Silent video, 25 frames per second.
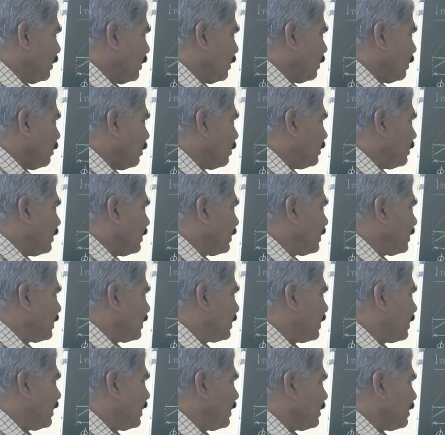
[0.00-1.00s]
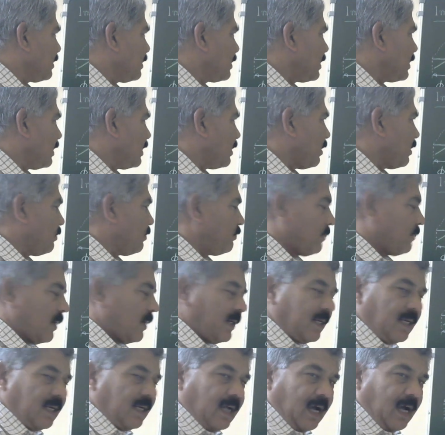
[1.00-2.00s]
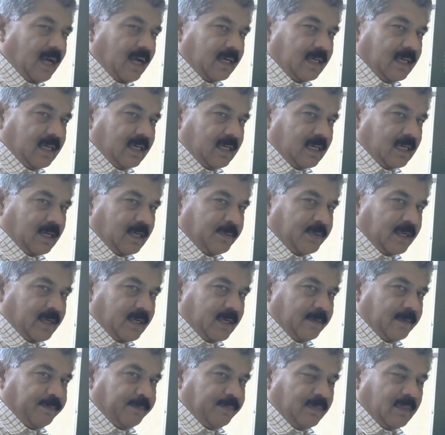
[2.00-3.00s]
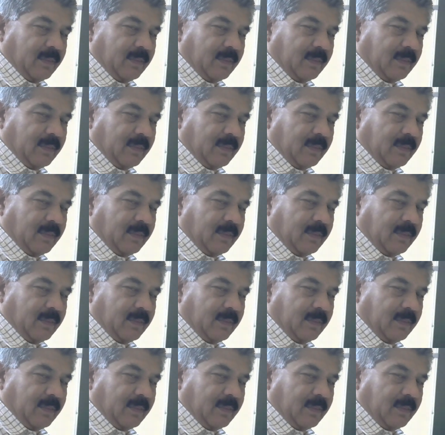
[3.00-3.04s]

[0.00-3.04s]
Now this is the instant of final arc interruption.